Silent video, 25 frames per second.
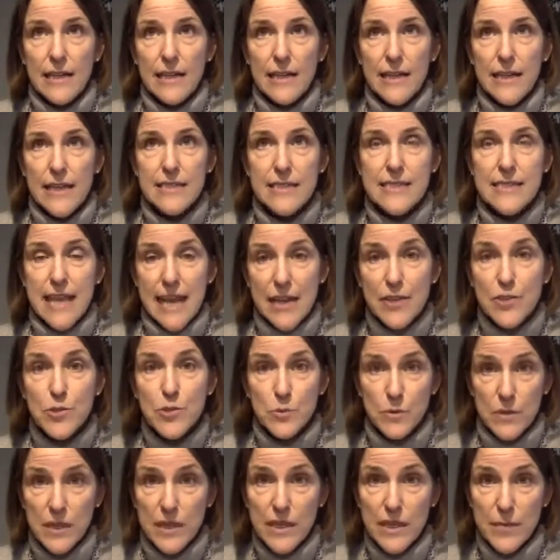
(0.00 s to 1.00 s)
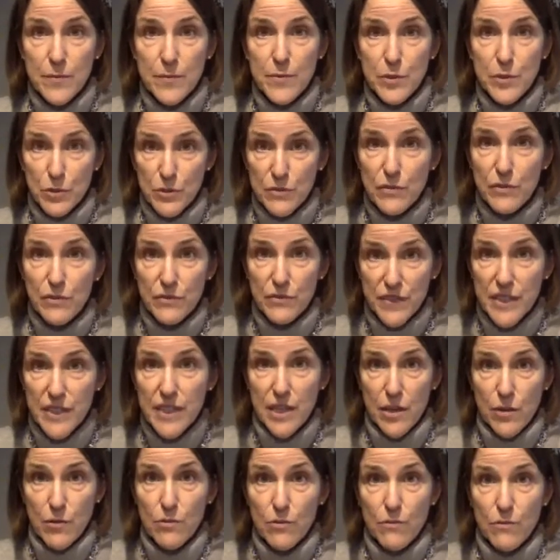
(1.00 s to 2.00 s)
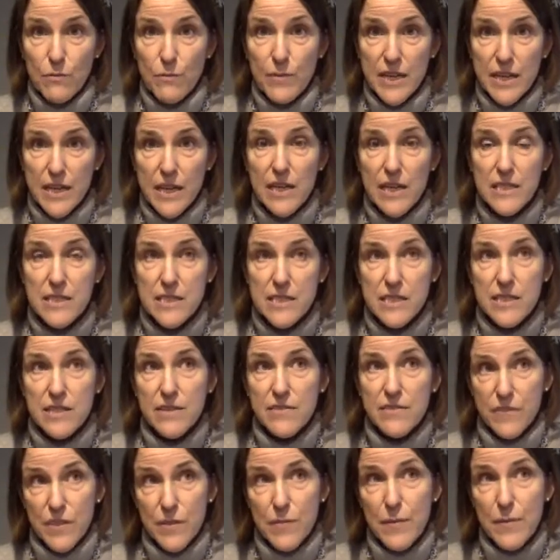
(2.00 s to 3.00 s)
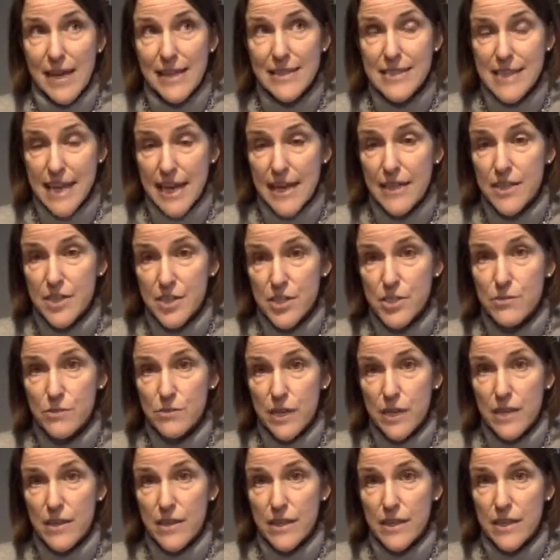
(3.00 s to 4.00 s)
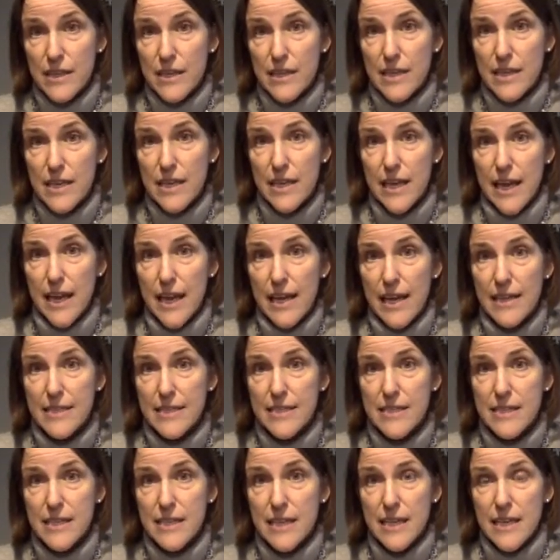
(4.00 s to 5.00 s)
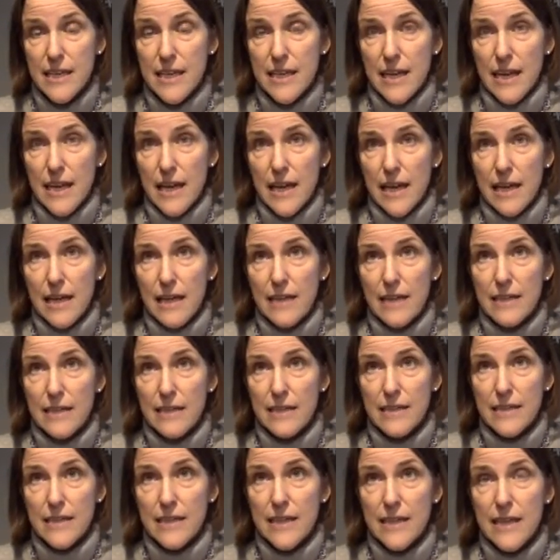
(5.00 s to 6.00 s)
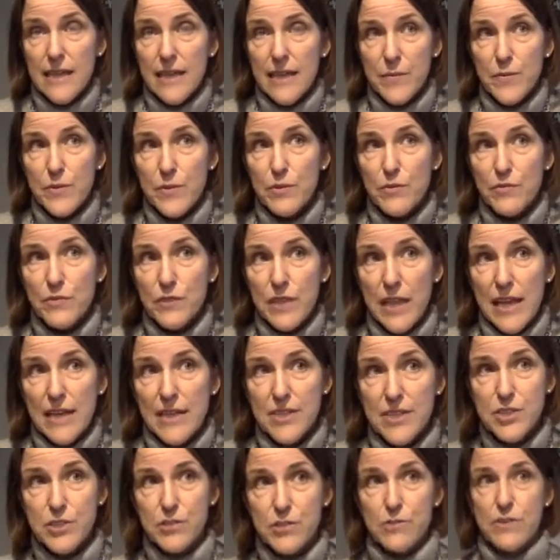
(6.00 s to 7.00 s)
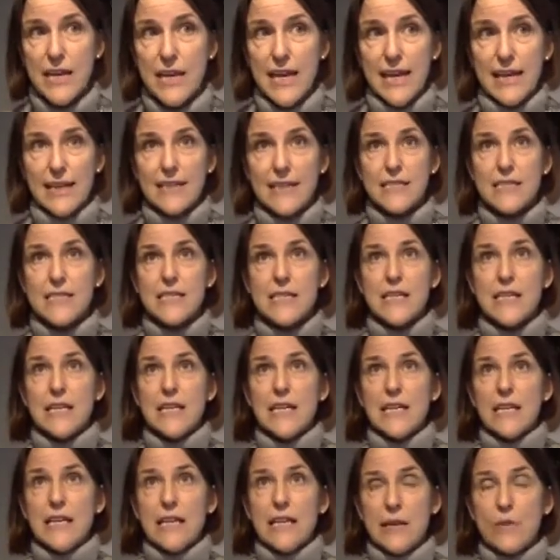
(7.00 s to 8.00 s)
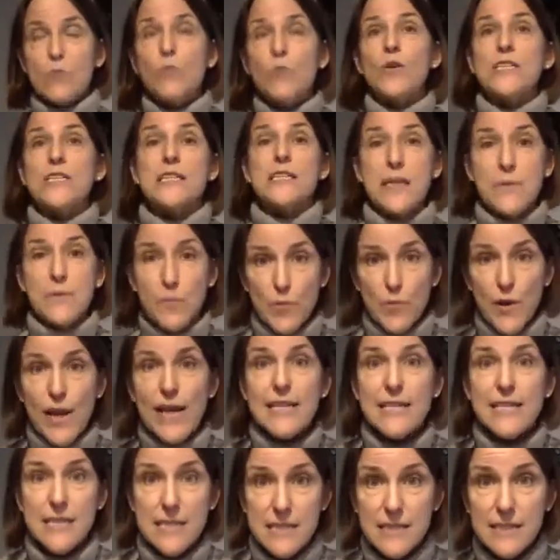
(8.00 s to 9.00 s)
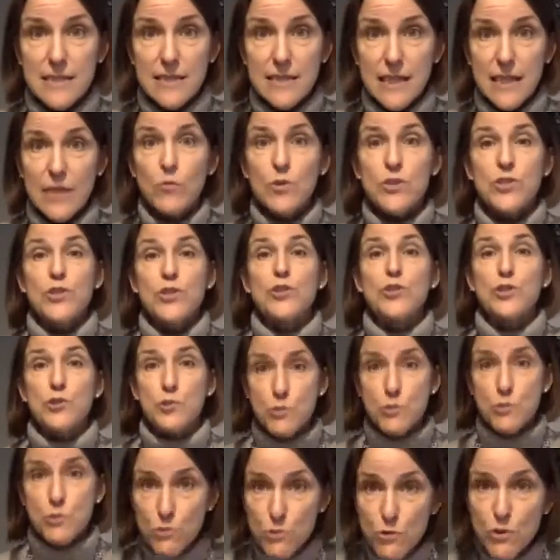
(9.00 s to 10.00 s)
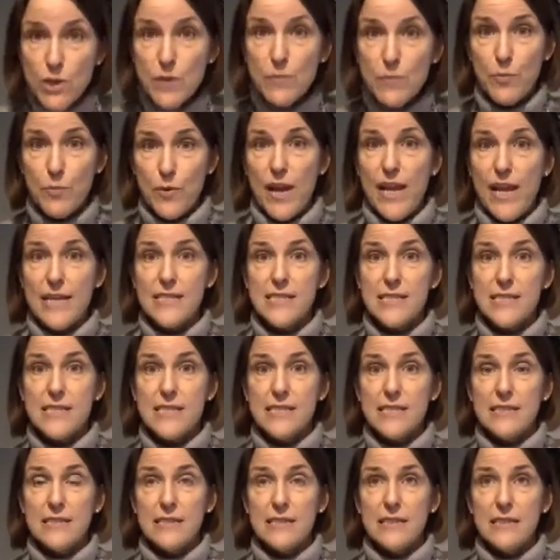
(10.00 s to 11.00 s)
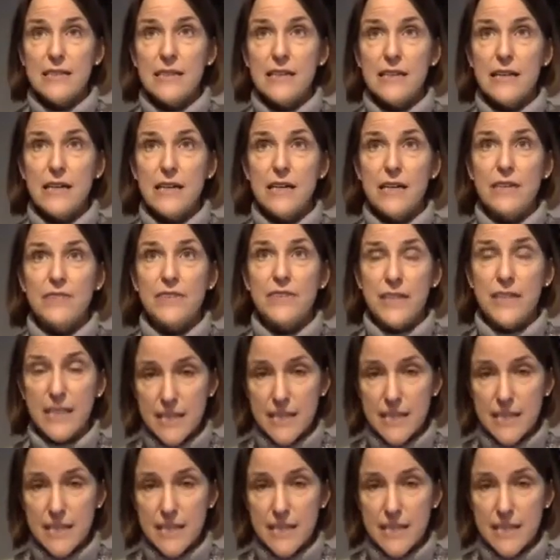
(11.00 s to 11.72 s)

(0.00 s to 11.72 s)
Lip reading: it's actually a beautiful video because of the man's attitude. I think he had a beautiful attitude, and it was an embrace. It was a true embrace of an